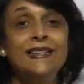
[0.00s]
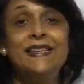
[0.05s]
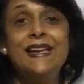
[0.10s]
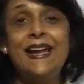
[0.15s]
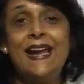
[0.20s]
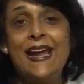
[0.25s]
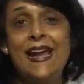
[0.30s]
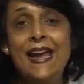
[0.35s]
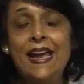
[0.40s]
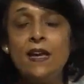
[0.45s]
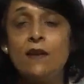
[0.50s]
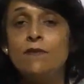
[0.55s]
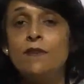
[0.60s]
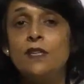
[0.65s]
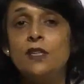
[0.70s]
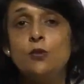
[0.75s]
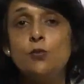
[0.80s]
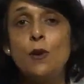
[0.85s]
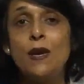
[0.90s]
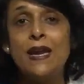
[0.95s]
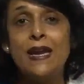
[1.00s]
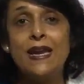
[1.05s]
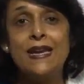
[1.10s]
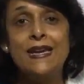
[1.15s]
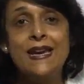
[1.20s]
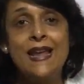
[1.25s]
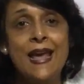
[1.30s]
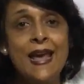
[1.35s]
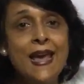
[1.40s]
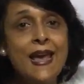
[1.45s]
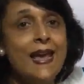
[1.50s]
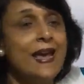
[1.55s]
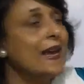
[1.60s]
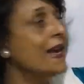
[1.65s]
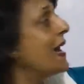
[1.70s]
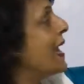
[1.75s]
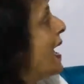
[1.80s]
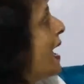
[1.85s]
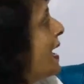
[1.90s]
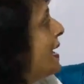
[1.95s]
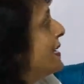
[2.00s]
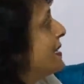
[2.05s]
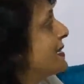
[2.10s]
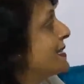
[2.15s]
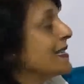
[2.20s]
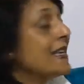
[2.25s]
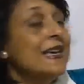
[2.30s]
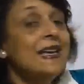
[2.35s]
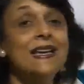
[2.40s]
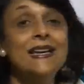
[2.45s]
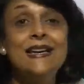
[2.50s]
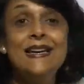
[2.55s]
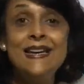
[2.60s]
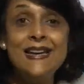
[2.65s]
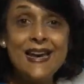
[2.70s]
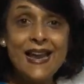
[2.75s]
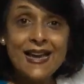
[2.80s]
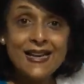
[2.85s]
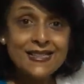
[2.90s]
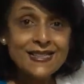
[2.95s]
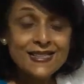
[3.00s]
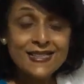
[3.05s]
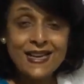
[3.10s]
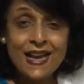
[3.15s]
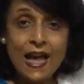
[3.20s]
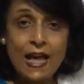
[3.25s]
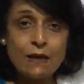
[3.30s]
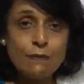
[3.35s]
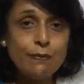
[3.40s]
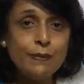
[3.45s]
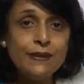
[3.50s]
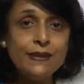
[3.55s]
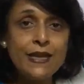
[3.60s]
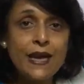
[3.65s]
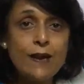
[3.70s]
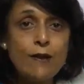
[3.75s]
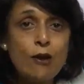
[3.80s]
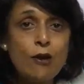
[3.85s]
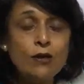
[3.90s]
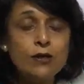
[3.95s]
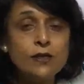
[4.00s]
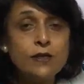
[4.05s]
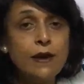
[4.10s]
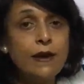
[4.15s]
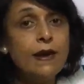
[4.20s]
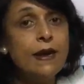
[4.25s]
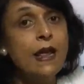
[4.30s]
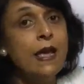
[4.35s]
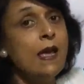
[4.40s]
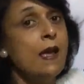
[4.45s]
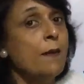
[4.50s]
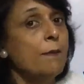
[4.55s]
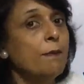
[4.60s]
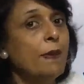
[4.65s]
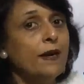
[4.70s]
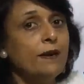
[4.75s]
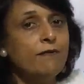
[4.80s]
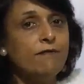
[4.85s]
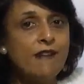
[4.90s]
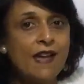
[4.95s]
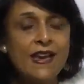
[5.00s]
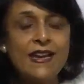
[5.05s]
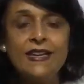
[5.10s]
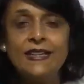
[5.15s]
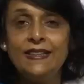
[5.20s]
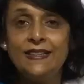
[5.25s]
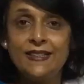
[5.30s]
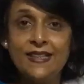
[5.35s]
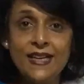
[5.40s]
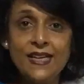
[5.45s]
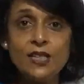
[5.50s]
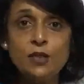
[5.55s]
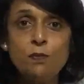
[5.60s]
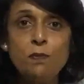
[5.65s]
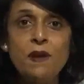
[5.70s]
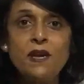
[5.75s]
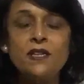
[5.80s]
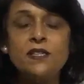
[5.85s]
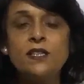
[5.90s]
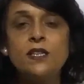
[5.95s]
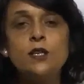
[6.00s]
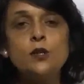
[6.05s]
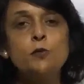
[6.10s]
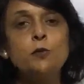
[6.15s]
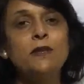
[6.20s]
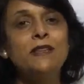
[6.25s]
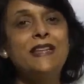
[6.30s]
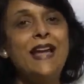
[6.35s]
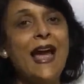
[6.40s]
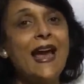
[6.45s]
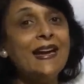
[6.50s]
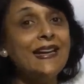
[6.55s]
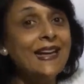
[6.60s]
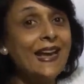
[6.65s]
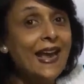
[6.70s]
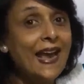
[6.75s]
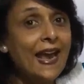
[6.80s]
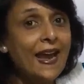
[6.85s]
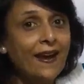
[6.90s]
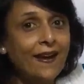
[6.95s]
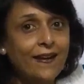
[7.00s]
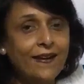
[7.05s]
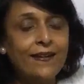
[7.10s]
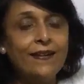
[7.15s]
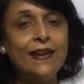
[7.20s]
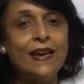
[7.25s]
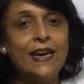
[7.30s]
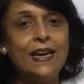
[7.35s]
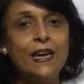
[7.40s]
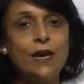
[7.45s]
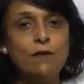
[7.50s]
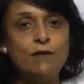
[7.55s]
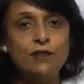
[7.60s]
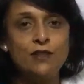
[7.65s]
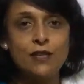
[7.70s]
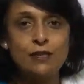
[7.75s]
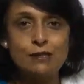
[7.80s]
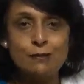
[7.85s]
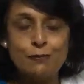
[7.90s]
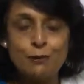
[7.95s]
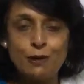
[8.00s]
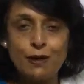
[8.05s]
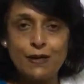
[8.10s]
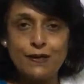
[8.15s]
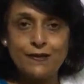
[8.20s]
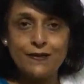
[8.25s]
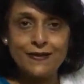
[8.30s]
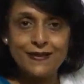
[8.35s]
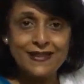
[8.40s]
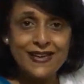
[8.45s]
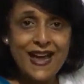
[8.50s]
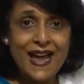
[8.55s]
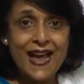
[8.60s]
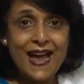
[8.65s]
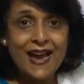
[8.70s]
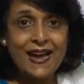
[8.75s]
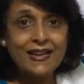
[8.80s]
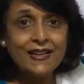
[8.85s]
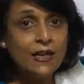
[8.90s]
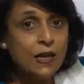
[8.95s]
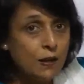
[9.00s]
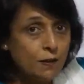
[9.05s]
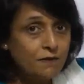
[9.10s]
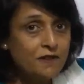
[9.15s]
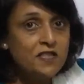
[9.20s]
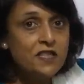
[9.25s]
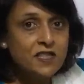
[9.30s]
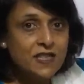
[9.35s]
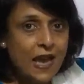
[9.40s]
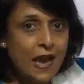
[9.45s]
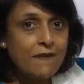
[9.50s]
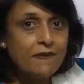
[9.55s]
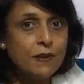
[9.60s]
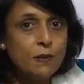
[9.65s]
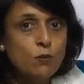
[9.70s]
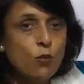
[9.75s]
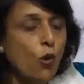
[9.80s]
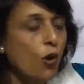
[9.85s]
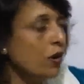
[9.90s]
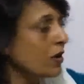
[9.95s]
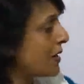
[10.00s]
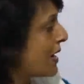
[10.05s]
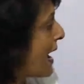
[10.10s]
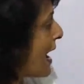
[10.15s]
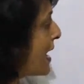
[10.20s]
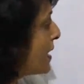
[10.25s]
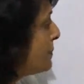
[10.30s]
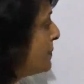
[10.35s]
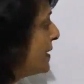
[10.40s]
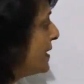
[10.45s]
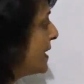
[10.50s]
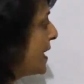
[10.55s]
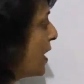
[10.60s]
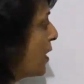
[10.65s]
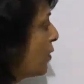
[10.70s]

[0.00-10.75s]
The air which we inhale has less carbon dioxide, but when this mixes with that air in our respiratory tract, which is having more carbon